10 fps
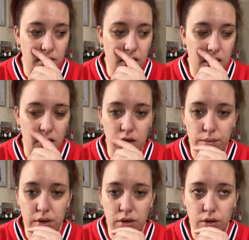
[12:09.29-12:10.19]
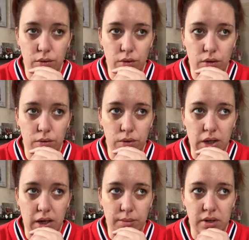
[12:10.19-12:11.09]
I hope that you are all
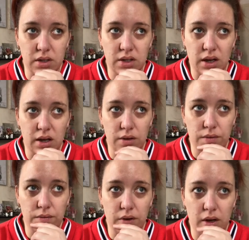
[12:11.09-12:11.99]
keeping safe.